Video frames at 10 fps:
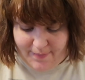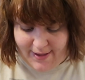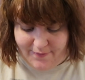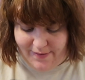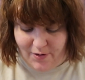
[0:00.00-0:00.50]
of
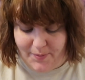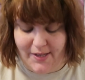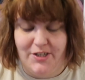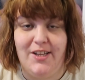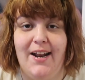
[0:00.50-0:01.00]
my favorite
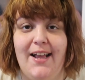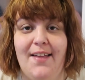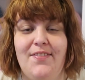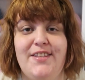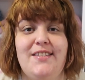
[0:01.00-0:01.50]
plush that I
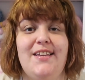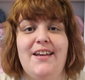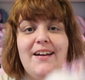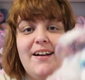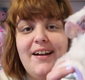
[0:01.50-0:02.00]
got this
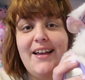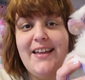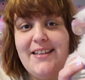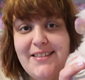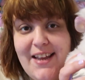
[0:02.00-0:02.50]
year
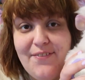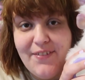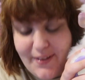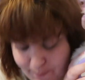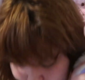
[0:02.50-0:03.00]
is definitely